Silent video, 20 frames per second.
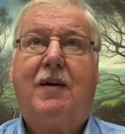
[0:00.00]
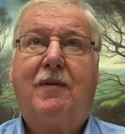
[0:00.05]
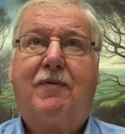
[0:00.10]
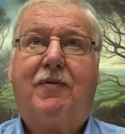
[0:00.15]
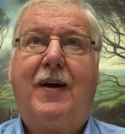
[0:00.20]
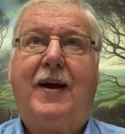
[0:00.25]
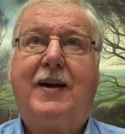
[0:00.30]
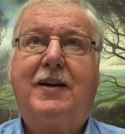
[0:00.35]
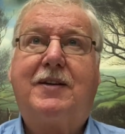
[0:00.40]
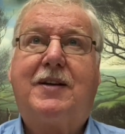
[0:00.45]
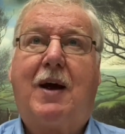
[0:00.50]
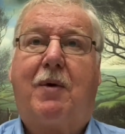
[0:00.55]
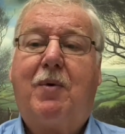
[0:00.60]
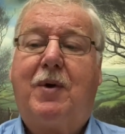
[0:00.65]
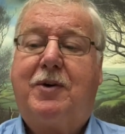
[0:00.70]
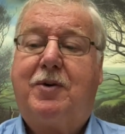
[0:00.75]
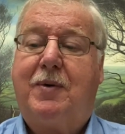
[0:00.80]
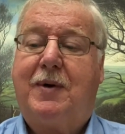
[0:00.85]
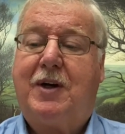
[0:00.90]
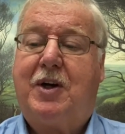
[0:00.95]
Friends, I
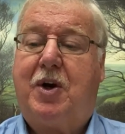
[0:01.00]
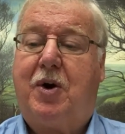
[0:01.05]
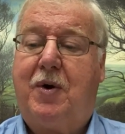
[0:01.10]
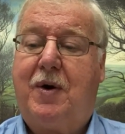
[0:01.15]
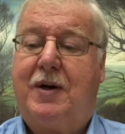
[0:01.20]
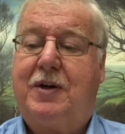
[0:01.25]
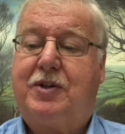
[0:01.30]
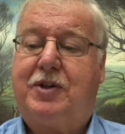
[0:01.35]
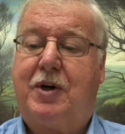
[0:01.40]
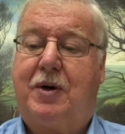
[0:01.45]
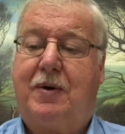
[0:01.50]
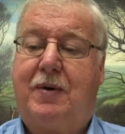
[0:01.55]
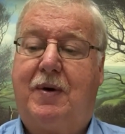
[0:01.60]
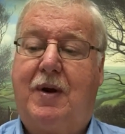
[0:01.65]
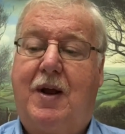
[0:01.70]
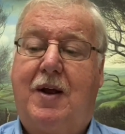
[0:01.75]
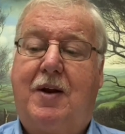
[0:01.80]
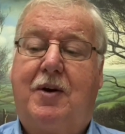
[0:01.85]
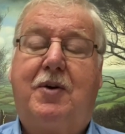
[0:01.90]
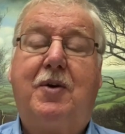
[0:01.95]
want to encourage you
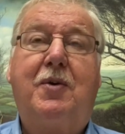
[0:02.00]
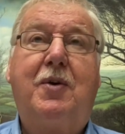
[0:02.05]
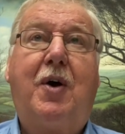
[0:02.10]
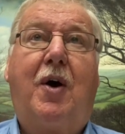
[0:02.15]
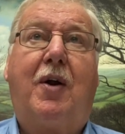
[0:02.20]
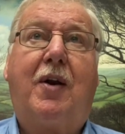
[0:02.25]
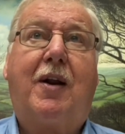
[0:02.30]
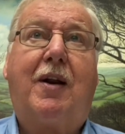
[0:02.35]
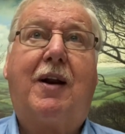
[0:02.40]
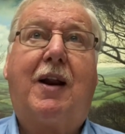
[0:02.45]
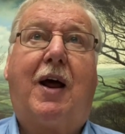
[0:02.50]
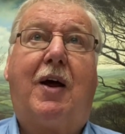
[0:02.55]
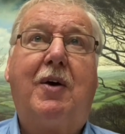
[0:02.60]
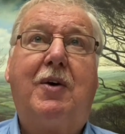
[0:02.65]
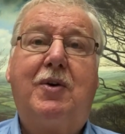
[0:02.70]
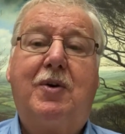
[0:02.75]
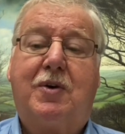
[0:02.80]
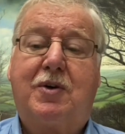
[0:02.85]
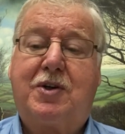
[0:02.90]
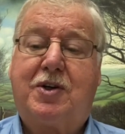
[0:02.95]
do not allow
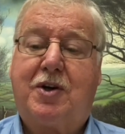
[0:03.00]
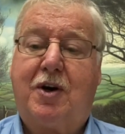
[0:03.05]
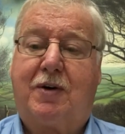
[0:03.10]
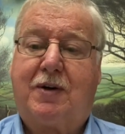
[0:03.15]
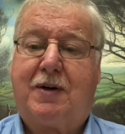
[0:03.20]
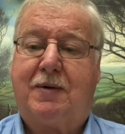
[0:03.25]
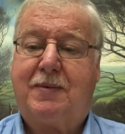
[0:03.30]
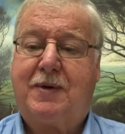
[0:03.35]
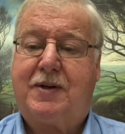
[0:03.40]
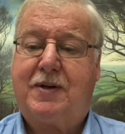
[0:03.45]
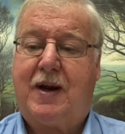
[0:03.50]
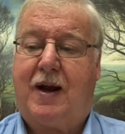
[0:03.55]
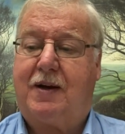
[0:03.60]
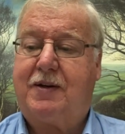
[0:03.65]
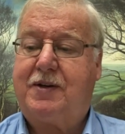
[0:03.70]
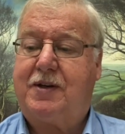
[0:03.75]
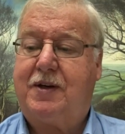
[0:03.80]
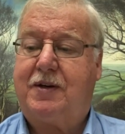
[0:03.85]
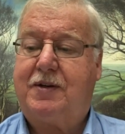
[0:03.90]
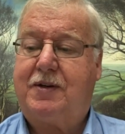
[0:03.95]
your
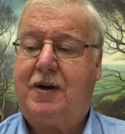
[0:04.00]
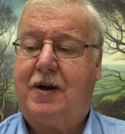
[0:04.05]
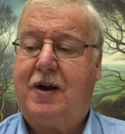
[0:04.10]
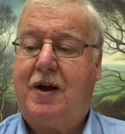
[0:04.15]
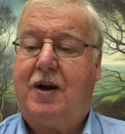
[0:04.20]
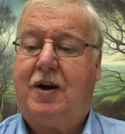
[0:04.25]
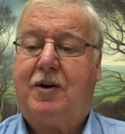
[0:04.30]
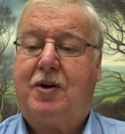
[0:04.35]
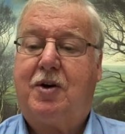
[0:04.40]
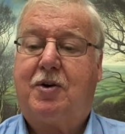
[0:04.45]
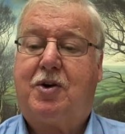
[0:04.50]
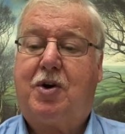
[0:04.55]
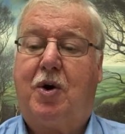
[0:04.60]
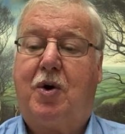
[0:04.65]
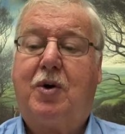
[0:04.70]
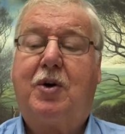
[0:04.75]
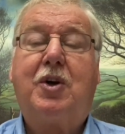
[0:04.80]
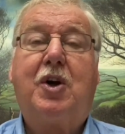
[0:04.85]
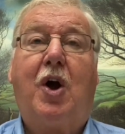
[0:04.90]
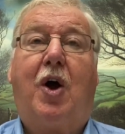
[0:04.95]
circumstances to
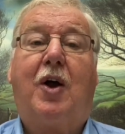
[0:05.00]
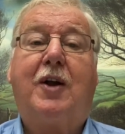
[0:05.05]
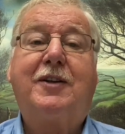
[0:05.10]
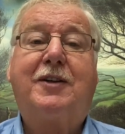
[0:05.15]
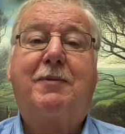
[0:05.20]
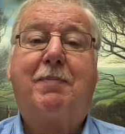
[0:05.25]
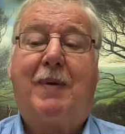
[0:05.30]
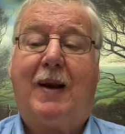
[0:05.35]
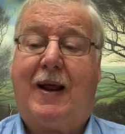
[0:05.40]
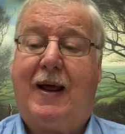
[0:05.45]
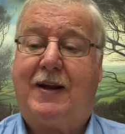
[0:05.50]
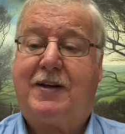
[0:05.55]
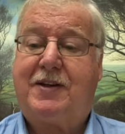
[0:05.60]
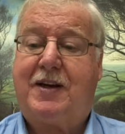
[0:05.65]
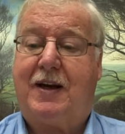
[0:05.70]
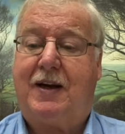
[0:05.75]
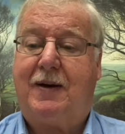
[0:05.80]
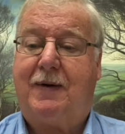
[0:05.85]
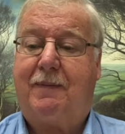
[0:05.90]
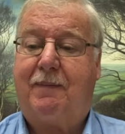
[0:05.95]
turn God's
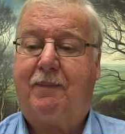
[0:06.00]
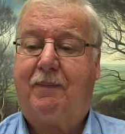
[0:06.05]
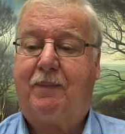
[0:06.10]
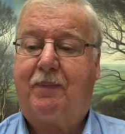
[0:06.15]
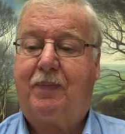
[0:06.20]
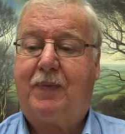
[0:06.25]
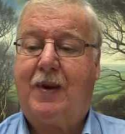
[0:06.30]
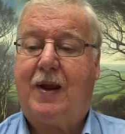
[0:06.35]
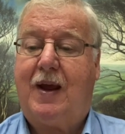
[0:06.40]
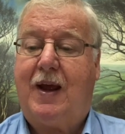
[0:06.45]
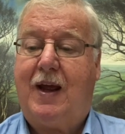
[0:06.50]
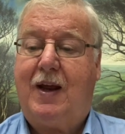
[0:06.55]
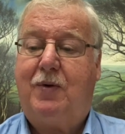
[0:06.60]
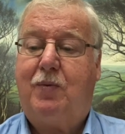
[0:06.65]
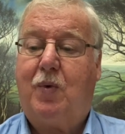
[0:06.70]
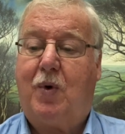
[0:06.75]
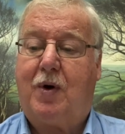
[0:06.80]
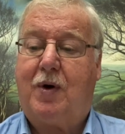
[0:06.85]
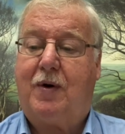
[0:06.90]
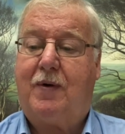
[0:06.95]
blessing
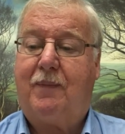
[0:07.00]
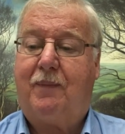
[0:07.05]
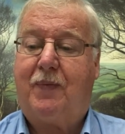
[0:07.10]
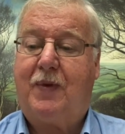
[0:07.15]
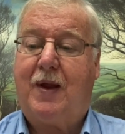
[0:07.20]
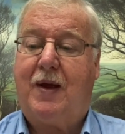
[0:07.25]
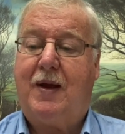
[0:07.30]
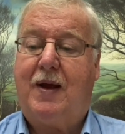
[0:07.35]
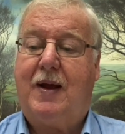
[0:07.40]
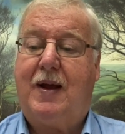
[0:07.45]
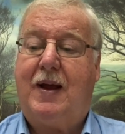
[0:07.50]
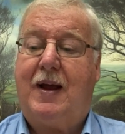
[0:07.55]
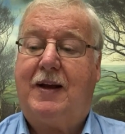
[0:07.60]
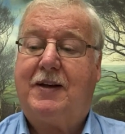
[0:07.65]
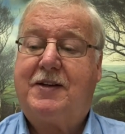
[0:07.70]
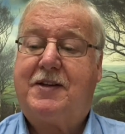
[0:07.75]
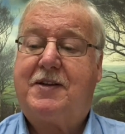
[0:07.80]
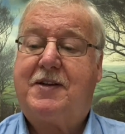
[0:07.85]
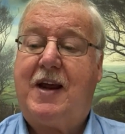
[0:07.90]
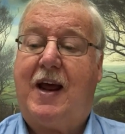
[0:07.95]
inward.
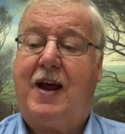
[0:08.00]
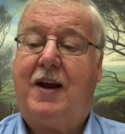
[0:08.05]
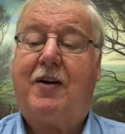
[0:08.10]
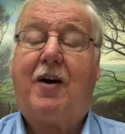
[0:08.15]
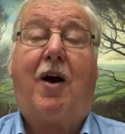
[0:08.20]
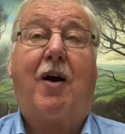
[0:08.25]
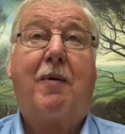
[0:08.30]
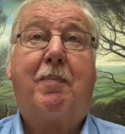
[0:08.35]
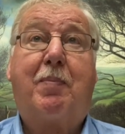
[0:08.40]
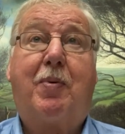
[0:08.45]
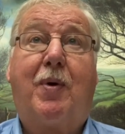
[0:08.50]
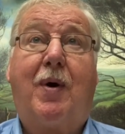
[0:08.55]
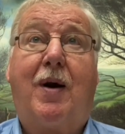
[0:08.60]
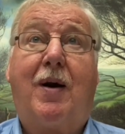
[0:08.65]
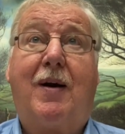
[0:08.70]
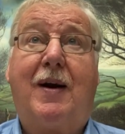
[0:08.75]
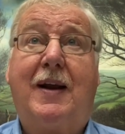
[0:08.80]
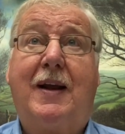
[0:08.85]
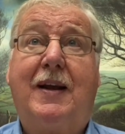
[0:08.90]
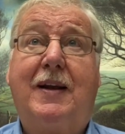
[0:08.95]
Instead, our
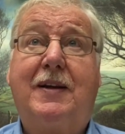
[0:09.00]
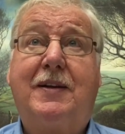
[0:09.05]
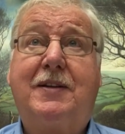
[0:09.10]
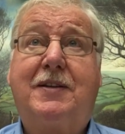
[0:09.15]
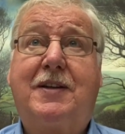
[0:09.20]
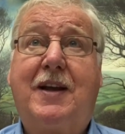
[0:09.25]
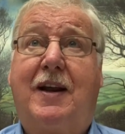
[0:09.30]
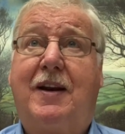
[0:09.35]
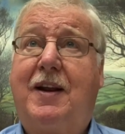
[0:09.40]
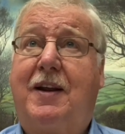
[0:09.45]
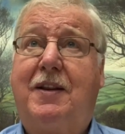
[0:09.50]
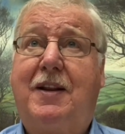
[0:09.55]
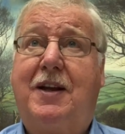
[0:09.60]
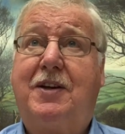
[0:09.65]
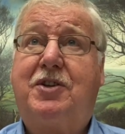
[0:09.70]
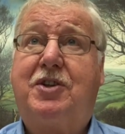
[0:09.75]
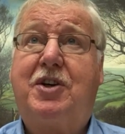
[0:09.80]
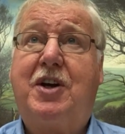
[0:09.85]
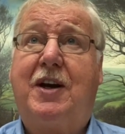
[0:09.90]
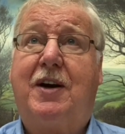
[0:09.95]
prayer is that in
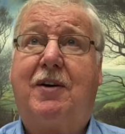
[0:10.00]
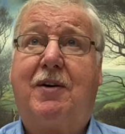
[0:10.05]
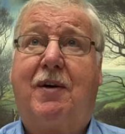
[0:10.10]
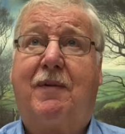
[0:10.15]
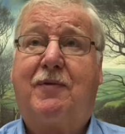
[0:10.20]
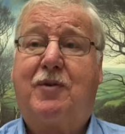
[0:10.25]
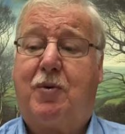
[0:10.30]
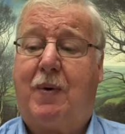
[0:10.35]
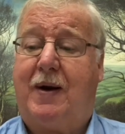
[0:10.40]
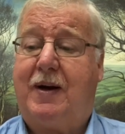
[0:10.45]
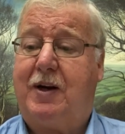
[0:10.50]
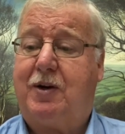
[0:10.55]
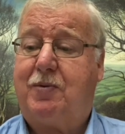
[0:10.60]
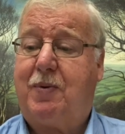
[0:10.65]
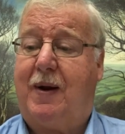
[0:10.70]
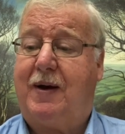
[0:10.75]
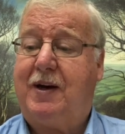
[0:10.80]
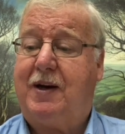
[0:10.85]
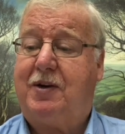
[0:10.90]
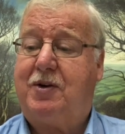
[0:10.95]
this year of
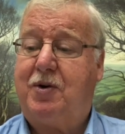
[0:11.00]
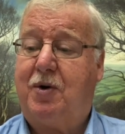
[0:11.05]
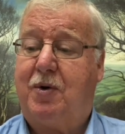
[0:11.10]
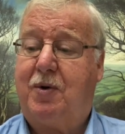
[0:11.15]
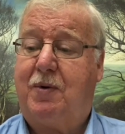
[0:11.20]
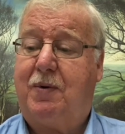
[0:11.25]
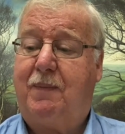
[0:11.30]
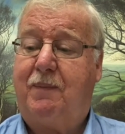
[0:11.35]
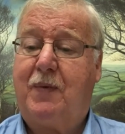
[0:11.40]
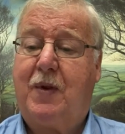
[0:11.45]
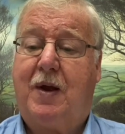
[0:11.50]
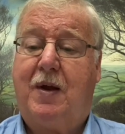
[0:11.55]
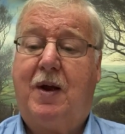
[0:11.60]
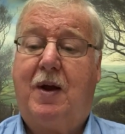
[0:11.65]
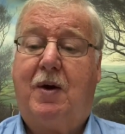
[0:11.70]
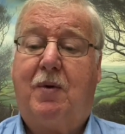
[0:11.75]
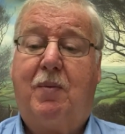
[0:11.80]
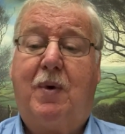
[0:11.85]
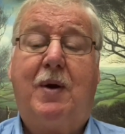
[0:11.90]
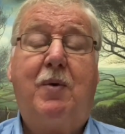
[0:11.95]
2022,
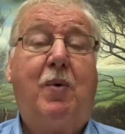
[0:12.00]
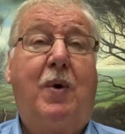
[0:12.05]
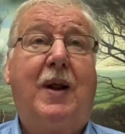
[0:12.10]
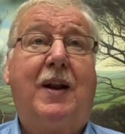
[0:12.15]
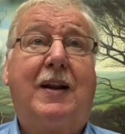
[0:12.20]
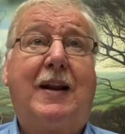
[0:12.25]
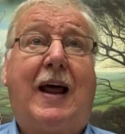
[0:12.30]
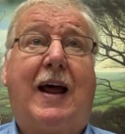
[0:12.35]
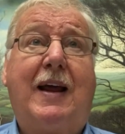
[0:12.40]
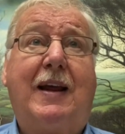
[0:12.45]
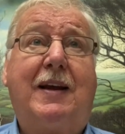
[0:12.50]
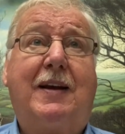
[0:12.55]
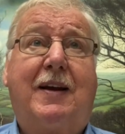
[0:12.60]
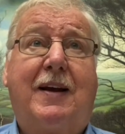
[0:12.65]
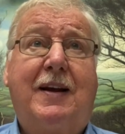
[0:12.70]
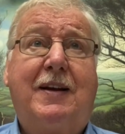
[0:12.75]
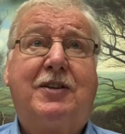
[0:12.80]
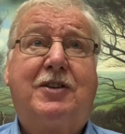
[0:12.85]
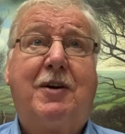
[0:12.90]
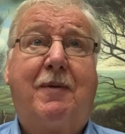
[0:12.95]
we will, like
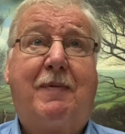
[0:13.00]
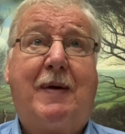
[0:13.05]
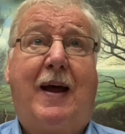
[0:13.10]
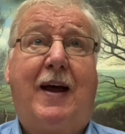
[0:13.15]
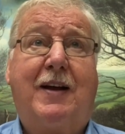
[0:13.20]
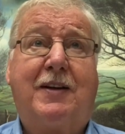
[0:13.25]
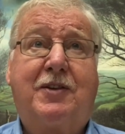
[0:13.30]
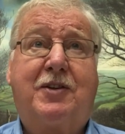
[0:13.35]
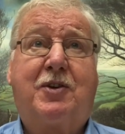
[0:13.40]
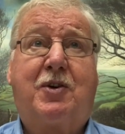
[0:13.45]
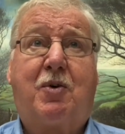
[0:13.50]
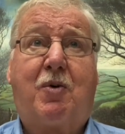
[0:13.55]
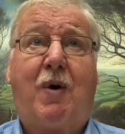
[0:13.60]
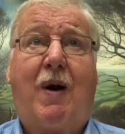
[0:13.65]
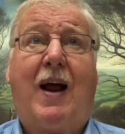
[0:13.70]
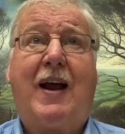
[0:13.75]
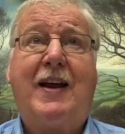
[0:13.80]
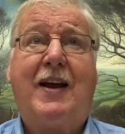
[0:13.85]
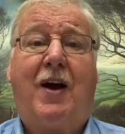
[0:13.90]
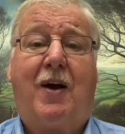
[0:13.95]
Jabez,
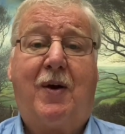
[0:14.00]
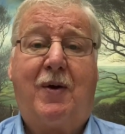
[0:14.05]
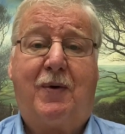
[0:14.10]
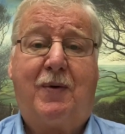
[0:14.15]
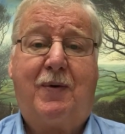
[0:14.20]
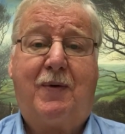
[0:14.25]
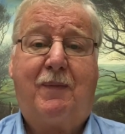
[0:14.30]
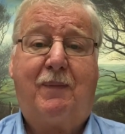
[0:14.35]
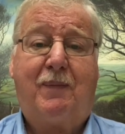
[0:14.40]
cry out,